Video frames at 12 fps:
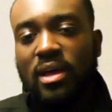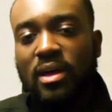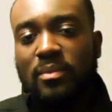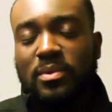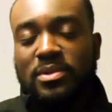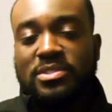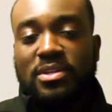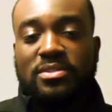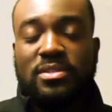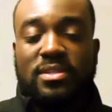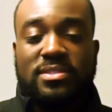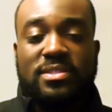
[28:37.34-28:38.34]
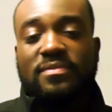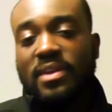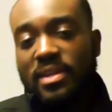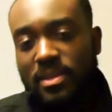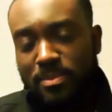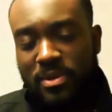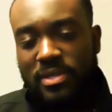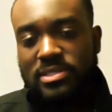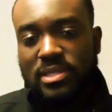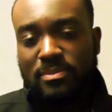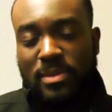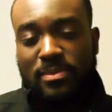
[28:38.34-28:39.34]
which turns into severe
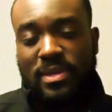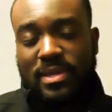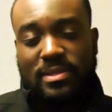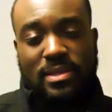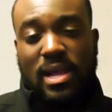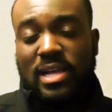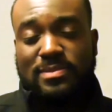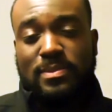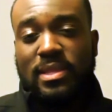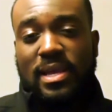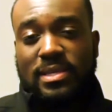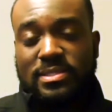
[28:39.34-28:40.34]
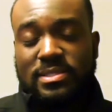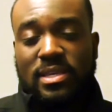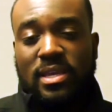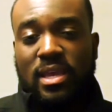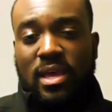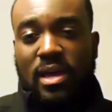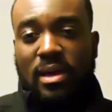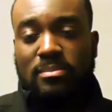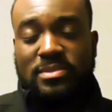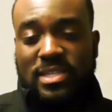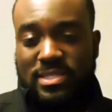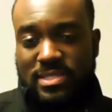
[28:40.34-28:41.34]
depression. People get hospitalized
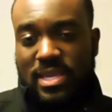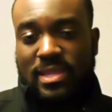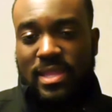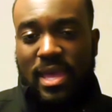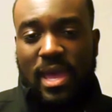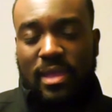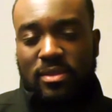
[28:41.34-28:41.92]
just like that.